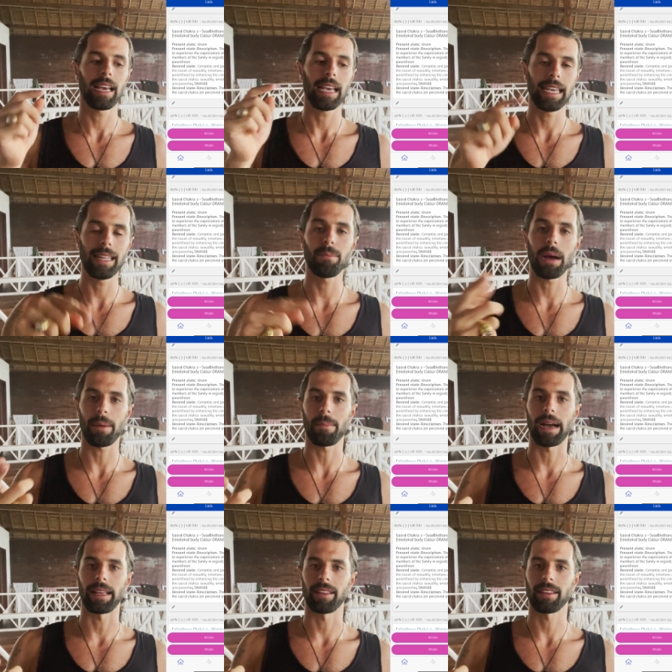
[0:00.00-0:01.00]
in my
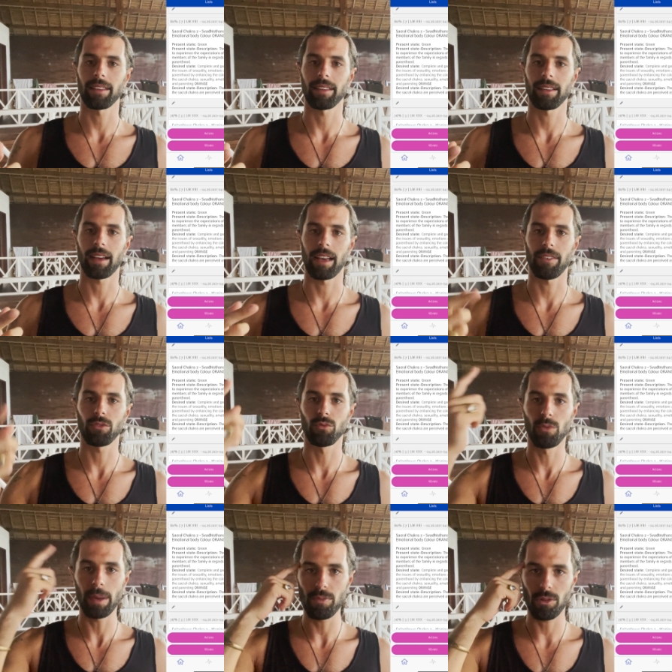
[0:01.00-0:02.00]
mind. I have to
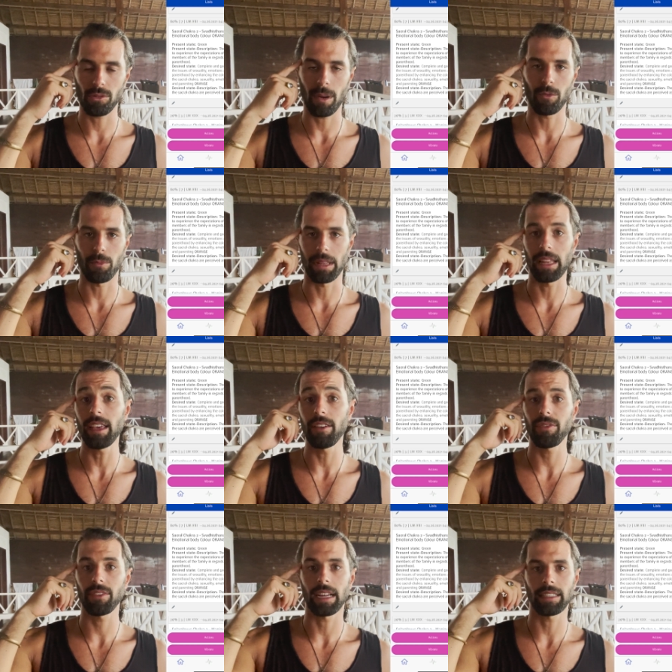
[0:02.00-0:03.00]
reprogram the
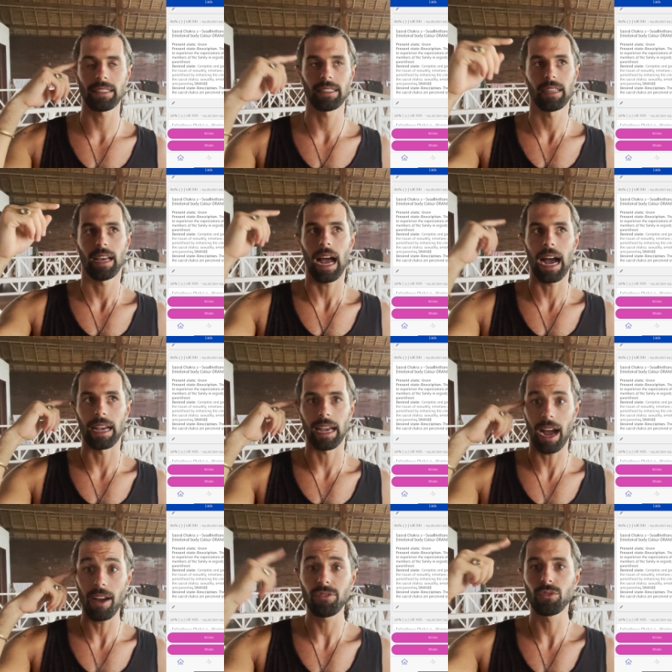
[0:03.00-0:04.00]
belief that I
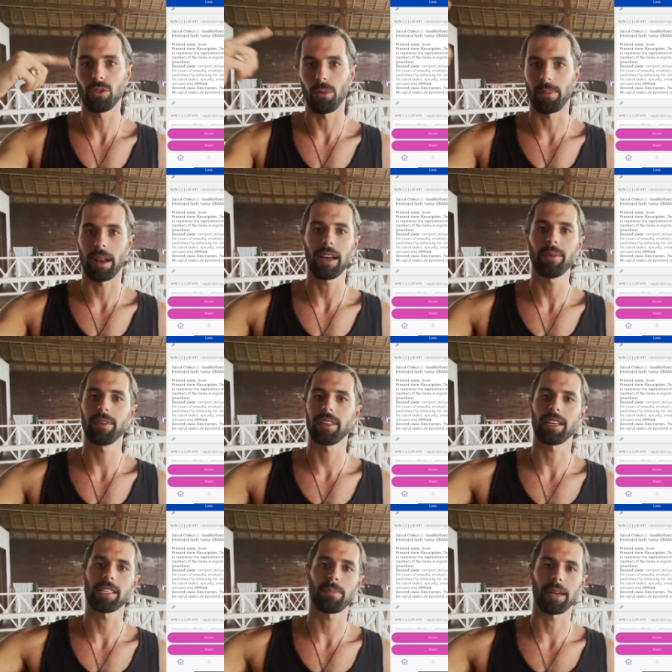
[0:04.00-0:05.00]
have to comply with
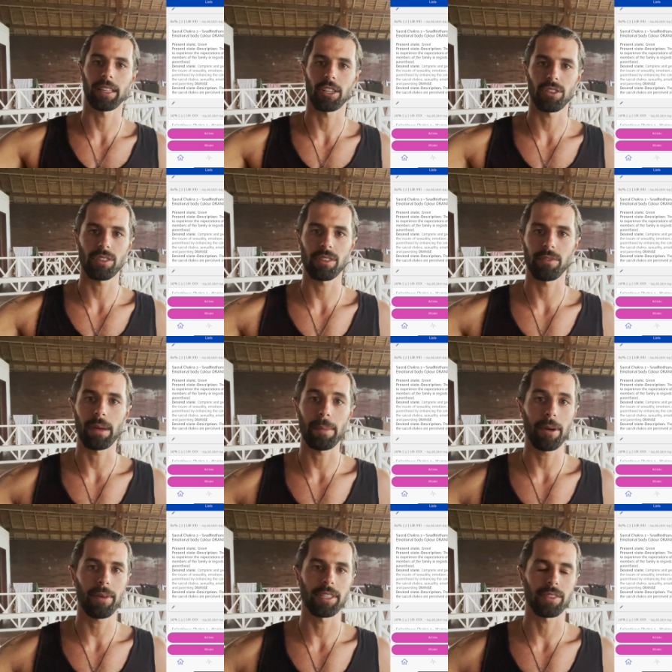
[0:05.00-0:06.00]
the expectations of my
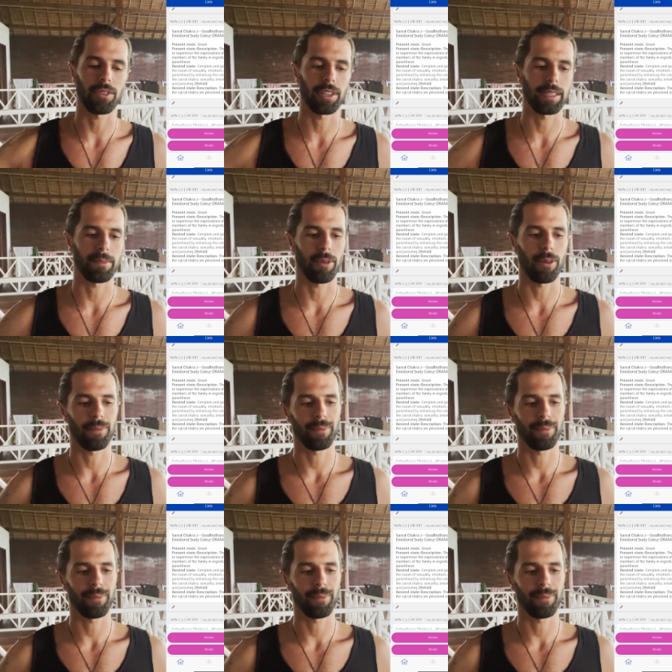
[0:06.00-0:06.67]
parents, for example.